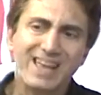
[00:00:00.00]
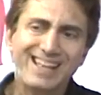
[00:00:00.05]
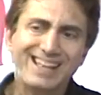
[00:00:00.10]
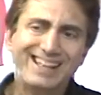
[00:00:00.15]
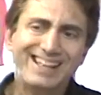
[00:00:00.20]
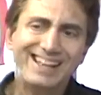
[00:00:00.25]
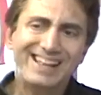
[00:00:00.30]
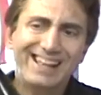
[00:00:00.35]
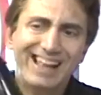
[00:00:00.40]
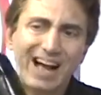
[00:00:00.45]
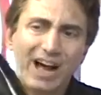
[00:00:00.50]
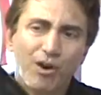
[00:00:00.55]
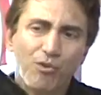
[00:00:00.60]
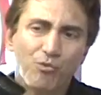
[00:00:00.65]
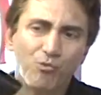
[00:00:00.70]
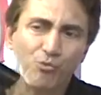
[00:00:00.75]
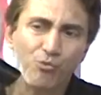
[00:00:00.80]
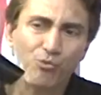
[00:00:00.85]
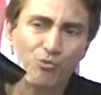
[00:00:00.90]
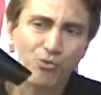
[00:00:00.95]
He did not
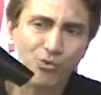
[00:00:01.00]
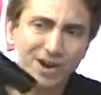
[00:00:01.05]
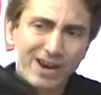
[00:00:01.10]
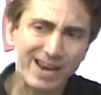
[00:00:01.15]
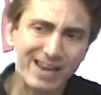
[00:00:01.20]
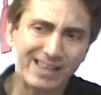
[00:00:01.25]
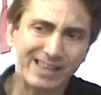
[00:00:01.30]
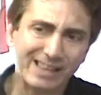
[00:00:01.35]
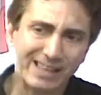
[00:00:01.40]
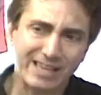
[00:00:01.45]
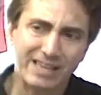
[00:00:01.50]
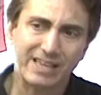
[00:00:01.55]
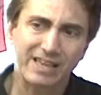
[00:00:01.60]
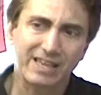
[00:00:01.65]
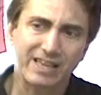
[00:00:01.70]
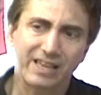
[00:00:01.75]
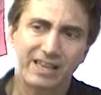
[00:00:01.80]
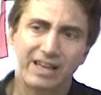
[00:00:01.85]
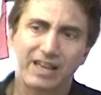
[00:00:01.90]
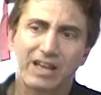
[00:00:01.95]
really
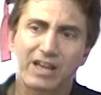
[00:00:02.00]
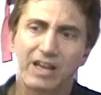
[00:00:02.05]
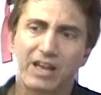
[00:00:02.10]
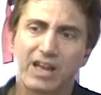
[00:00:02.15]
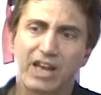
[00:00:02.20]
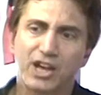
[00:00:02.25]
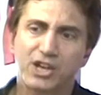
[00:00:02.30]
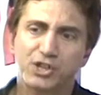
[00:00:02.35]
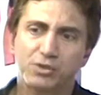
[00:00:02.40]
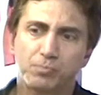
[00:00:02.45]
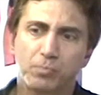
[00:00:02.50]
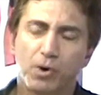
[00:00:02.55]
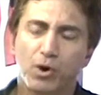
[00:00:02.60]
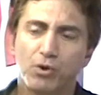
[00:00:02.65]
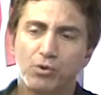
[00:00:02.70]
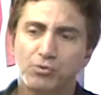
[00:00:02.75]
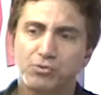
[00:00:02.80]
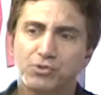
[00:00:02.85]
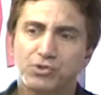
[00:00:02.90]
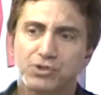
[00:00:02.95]

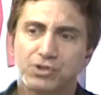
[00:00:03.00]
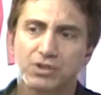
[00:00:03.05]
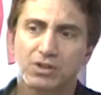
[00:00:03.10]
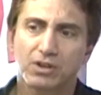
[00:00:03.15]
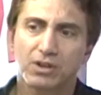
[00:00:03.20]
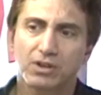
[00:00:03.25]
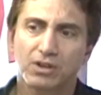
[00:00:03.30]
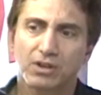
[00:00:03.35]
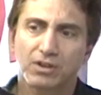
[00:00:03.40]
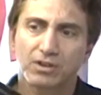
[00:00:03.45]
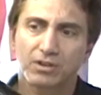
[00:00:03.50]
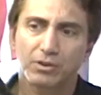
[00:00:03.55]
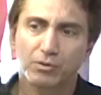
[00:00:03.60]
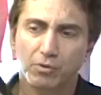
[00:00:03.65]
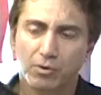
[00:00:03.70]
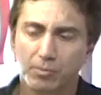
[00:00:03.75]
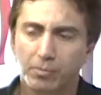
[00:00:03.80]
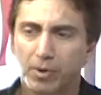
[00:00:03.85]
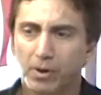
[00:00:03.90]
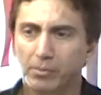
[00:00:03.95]
expose the
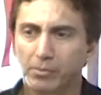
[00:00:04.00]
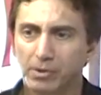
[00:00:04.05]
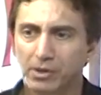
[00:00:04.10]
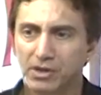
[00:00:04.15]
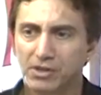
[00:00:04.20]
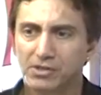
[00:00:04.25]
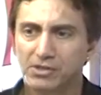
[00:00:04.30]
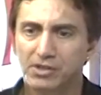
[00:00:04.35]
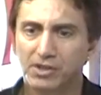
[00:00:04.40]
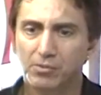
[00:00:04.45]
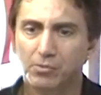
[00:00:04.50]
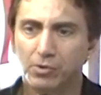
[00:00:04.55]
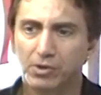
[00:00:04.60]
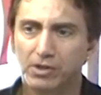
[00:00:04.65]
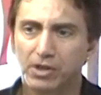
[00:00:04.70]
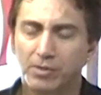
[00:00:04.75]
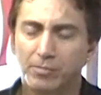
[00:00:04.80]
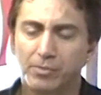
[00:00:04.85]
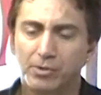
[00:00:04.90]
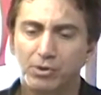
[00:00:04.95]
Republicans and
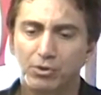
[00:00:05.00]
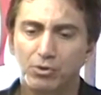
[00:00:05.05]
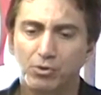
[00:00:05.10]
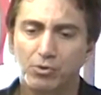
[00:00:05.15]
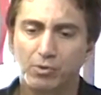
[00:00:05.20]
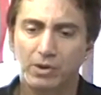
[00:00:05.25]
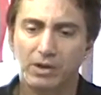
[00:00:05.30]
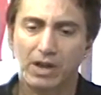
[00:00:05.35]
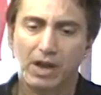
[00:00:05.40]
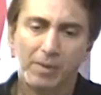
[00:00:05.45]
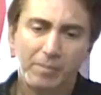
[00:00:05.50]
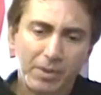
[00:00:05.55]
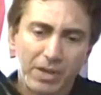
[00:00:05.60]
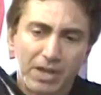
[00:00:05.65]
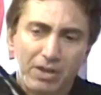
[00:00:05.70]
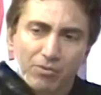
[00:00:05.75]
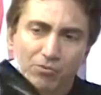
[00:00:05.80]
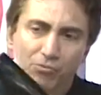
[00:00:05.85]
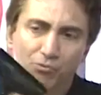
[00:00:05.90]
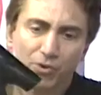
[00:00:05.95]
what they've been doing. I
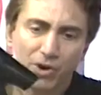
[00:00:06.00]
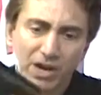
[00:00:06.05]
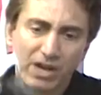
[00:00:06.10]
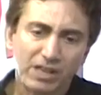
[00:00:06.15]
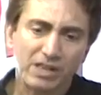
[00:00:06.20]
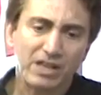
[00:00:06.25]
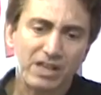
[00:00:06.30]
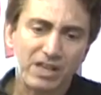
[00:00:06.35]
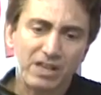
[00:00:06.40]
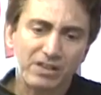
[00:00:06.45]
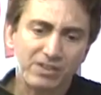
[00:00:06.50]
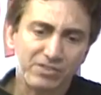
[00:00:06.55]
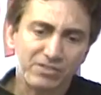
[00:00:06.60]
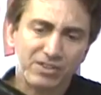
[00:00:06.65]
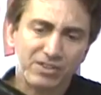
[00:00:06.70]
mean, really